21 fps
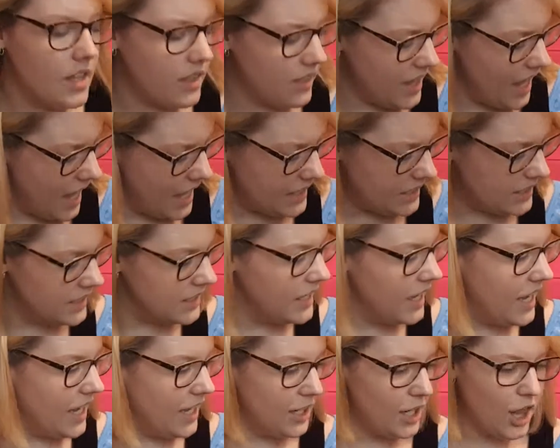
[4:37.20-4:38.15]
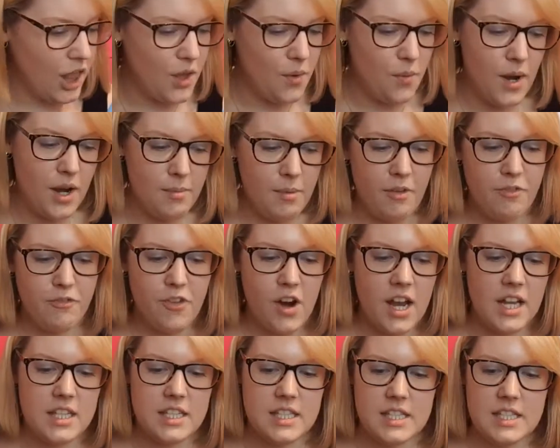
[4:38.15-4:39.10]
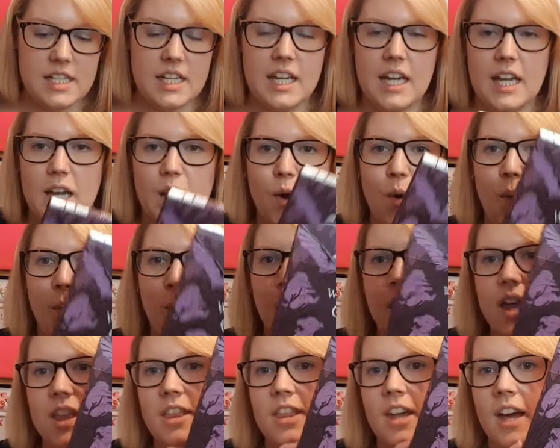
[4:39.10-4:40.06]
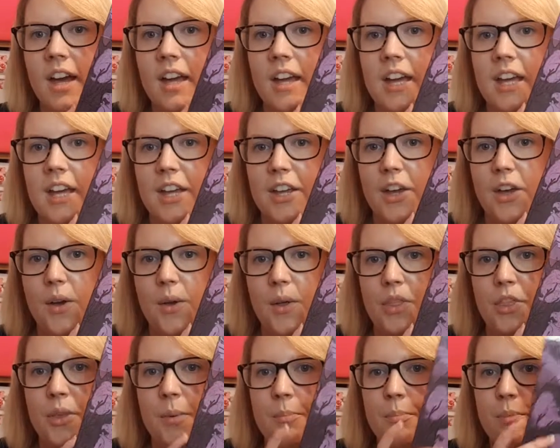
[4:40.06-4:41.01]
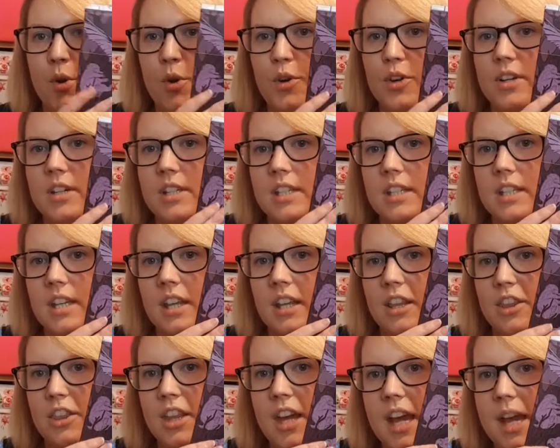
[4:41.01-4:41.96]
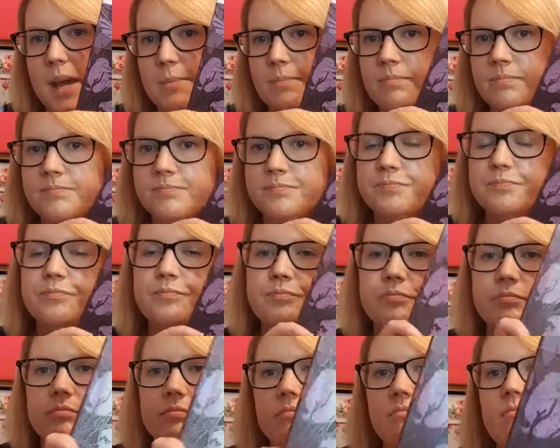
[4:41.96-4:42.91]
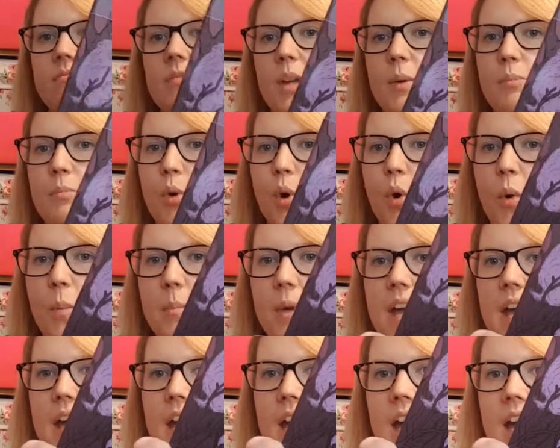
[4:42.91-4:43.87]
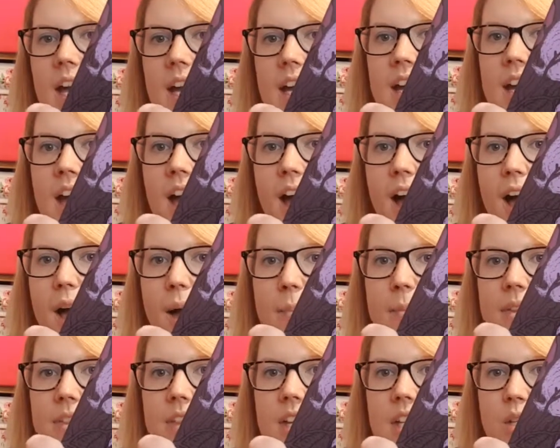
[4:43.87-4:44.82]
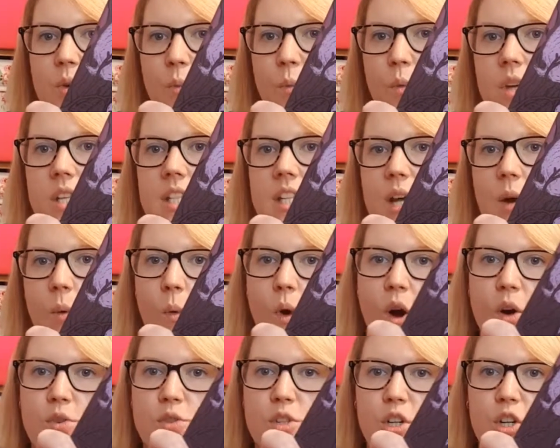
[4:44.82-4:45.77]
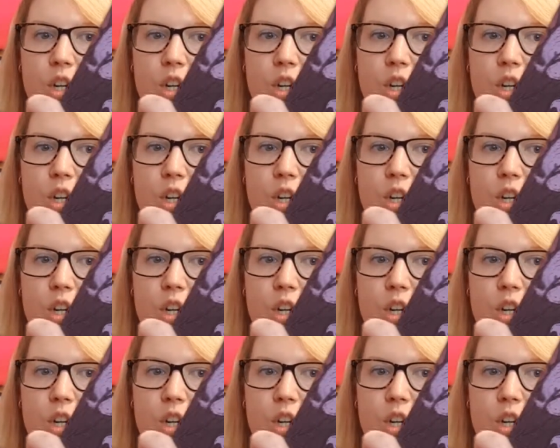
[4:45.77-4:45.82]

Then another one of my friends, sticking with the books theme, bought me this Wizarding World